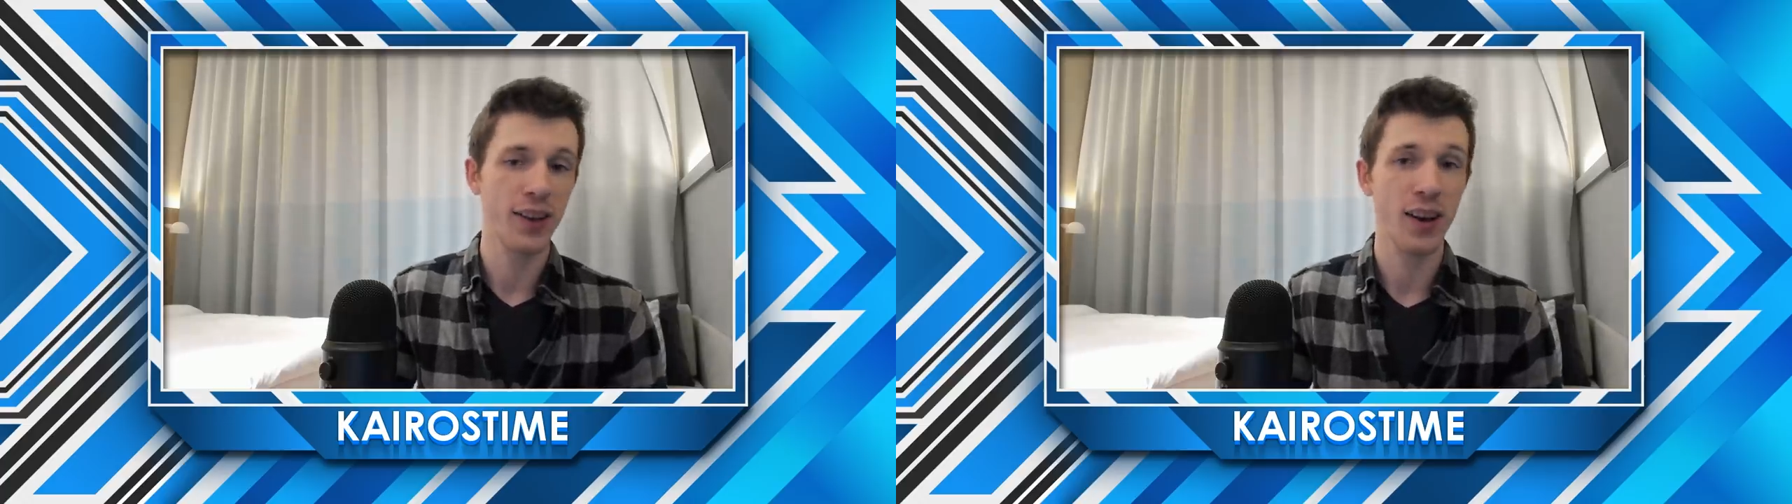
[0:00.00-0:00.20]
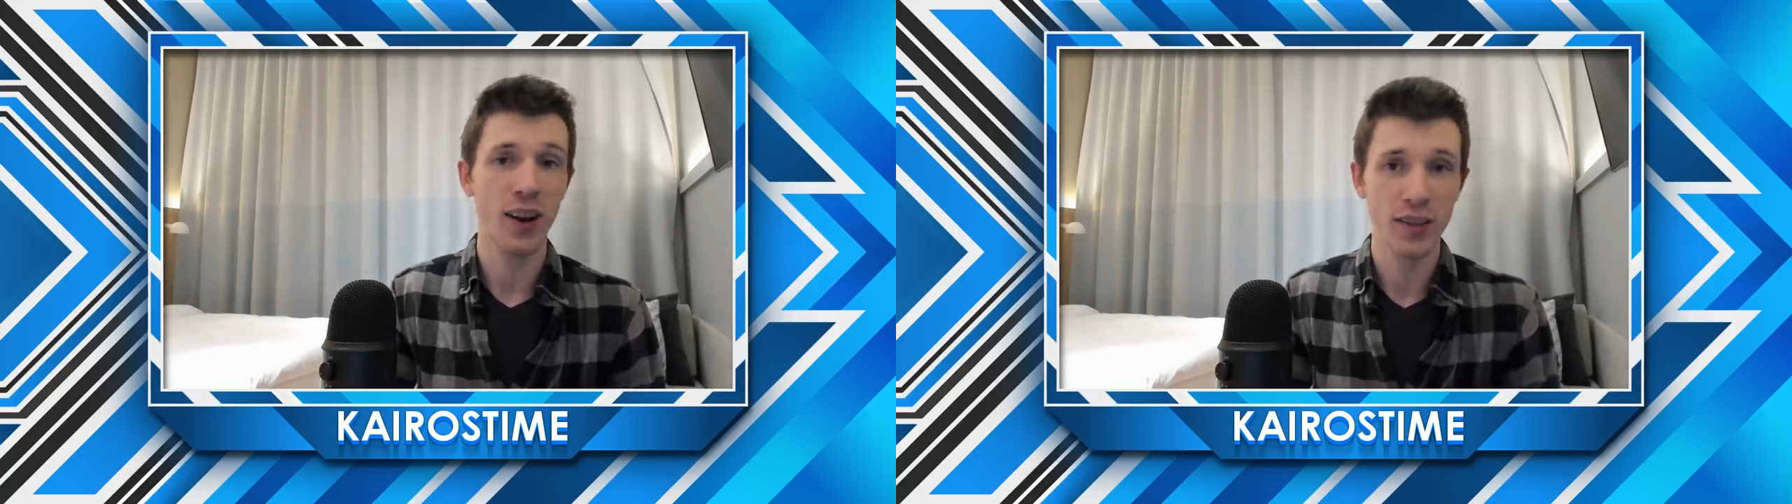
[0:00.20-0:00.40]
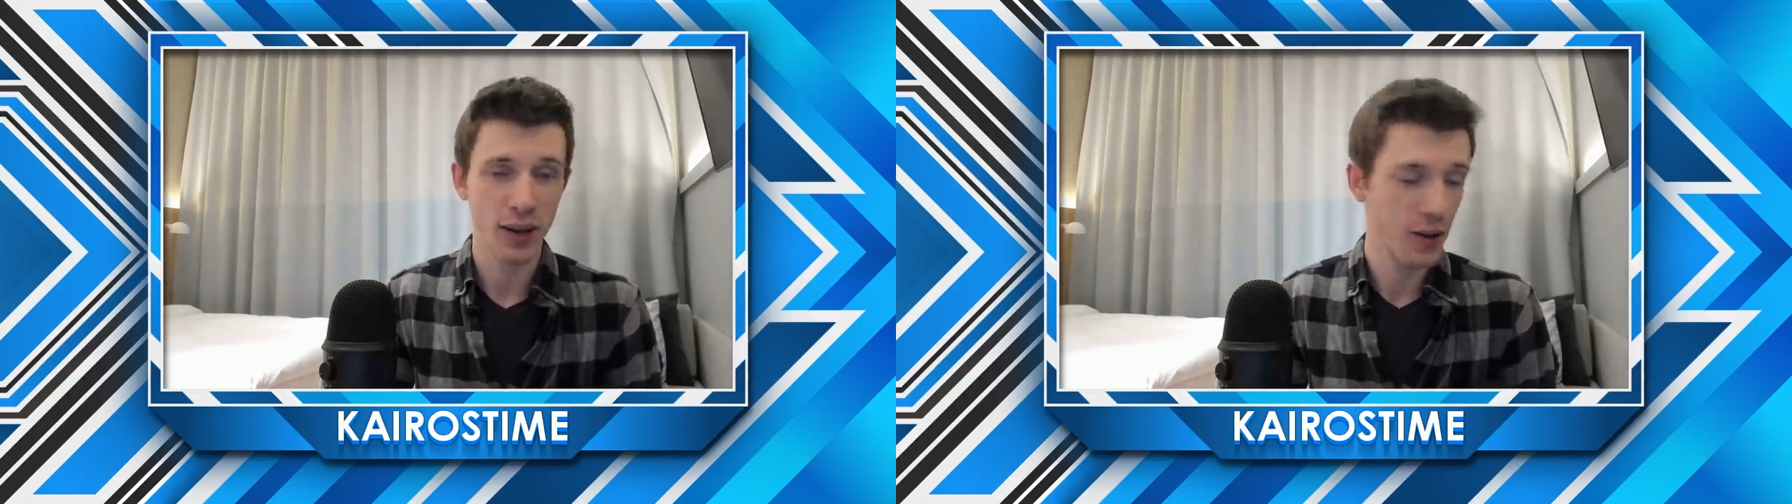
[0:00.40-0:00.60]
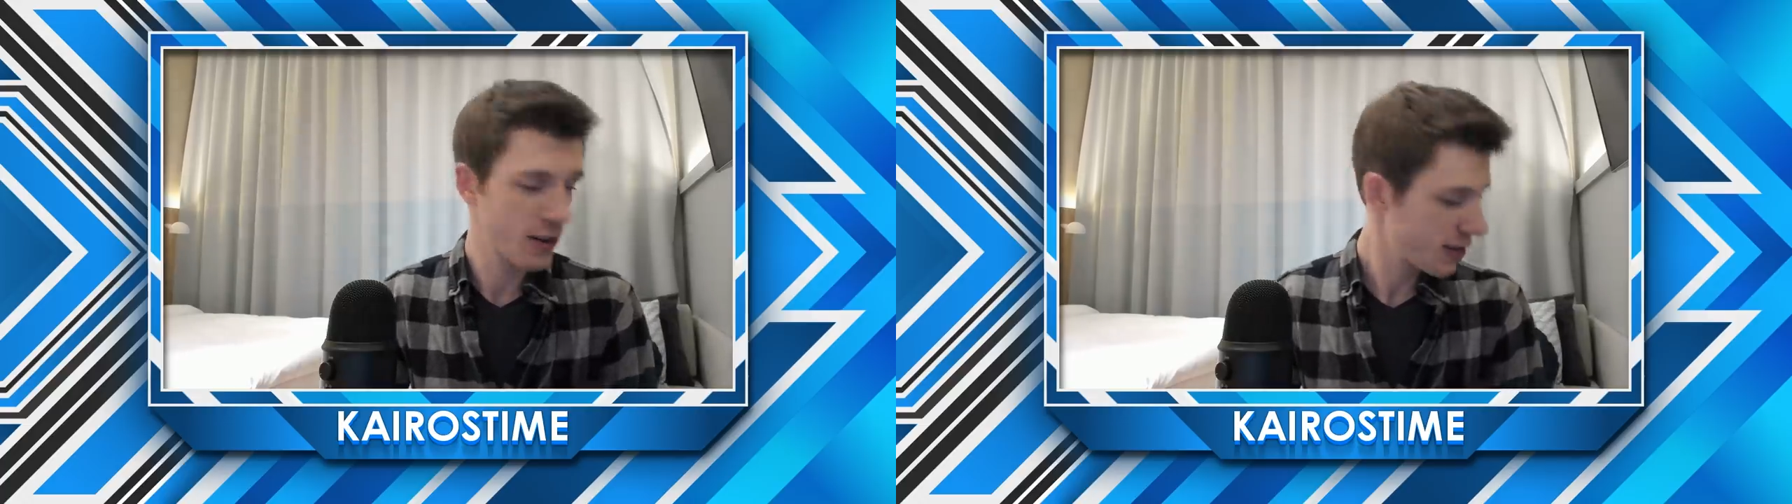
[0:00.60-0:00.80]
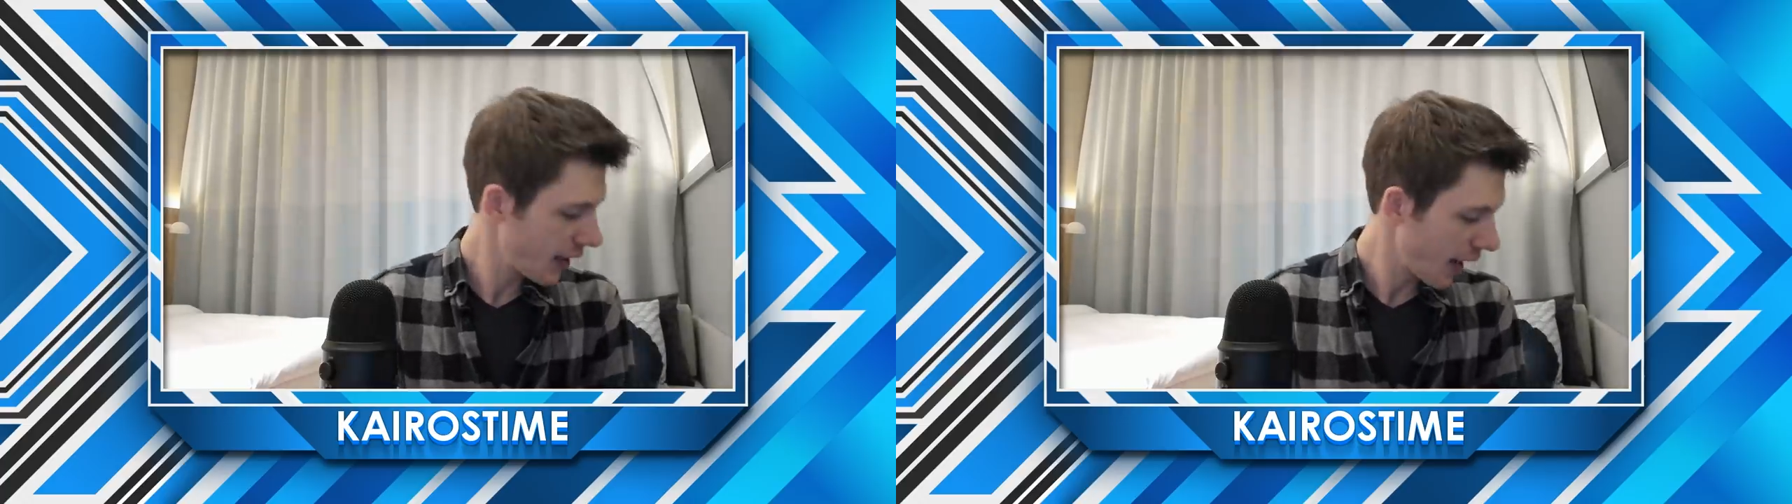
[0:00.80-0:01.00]
the content
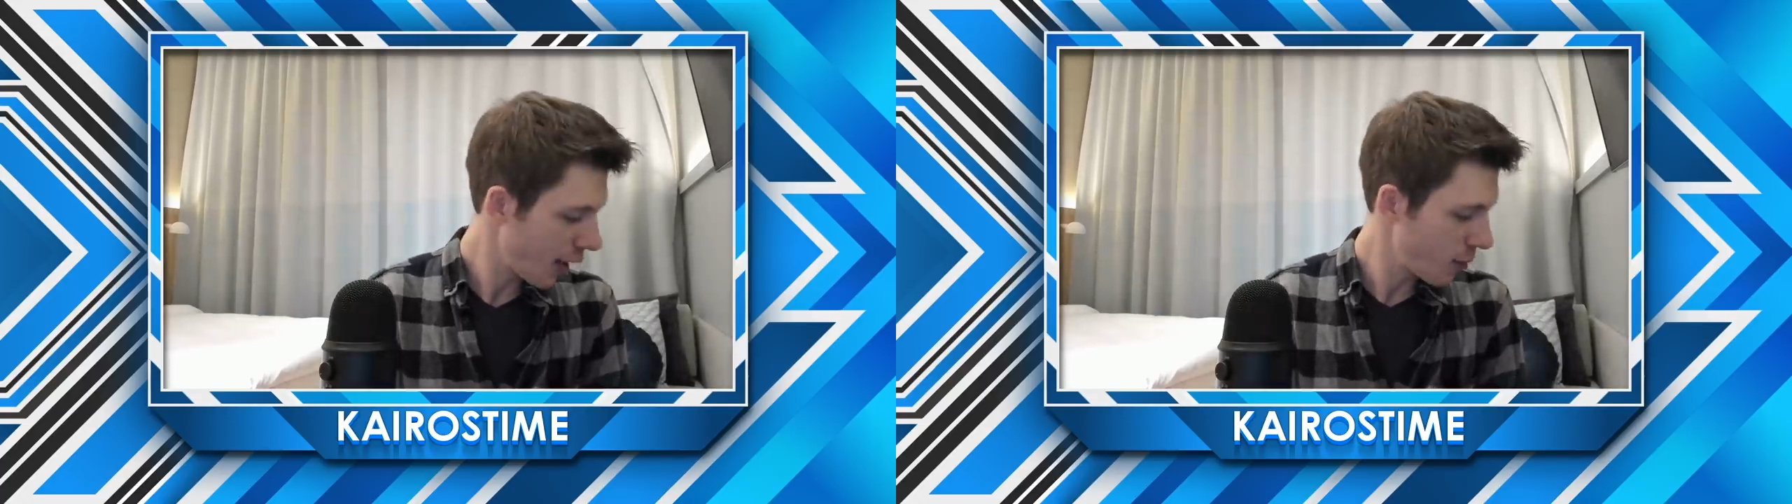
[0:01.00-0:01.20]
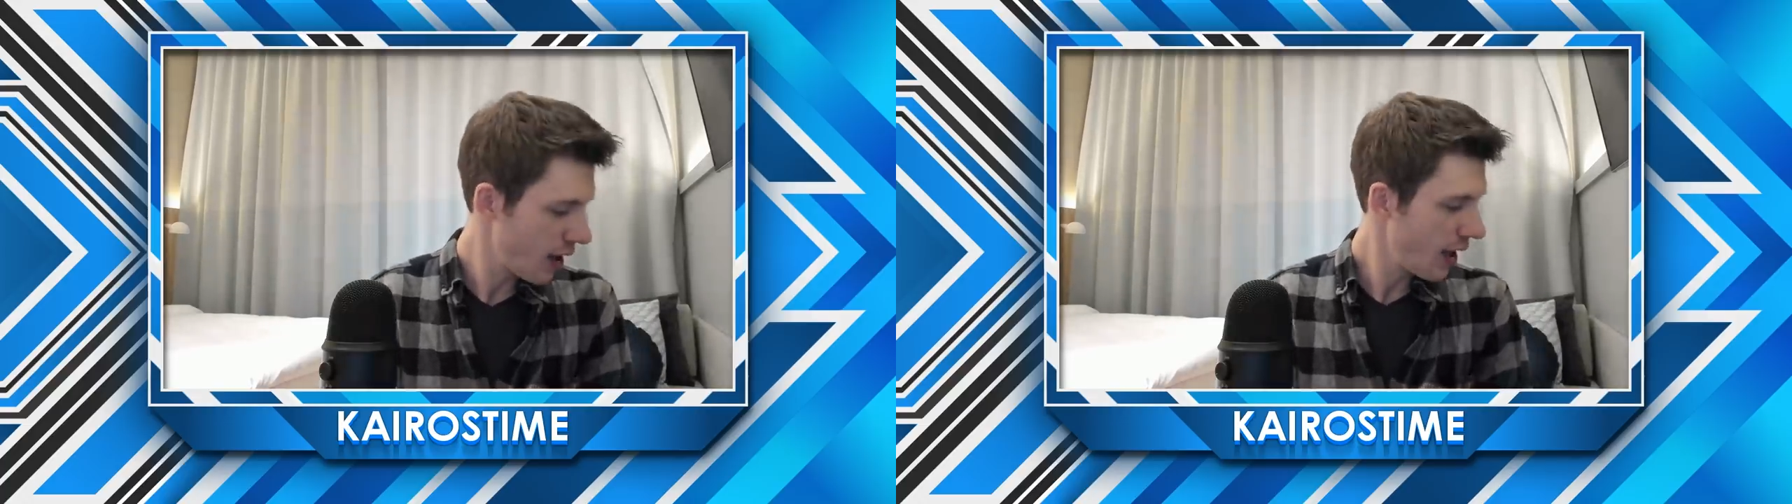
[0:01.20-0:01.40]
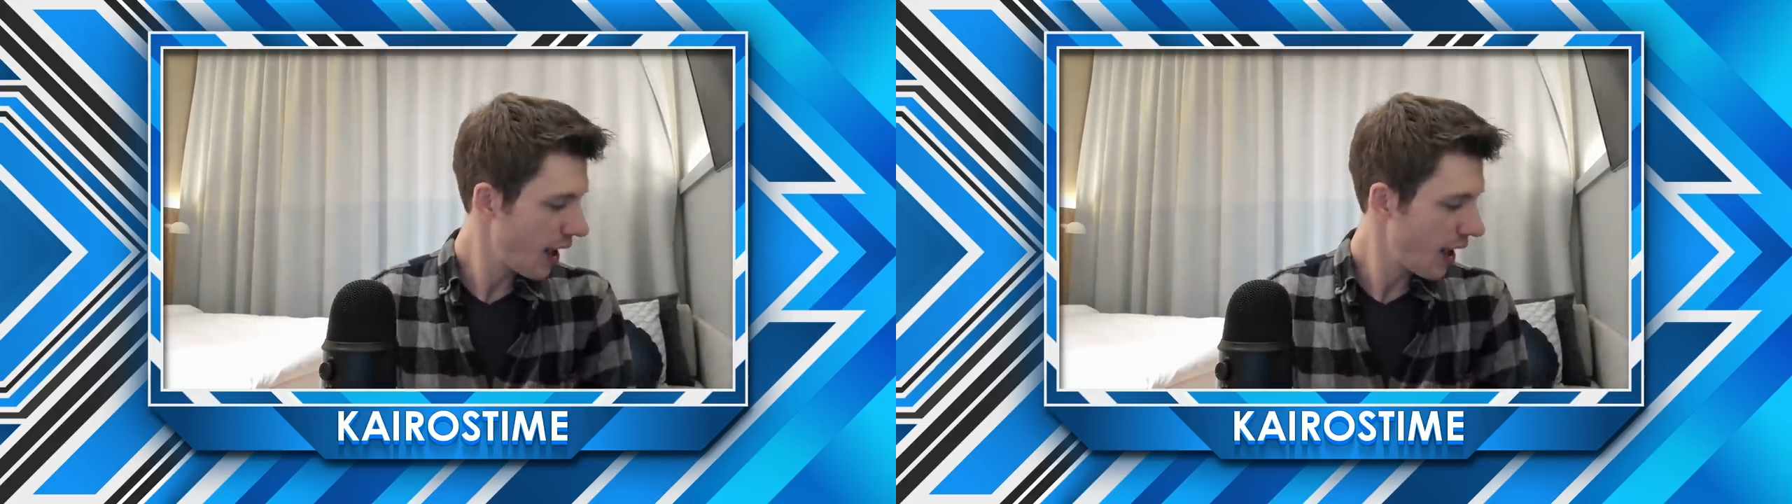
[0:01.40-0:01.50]
creators that came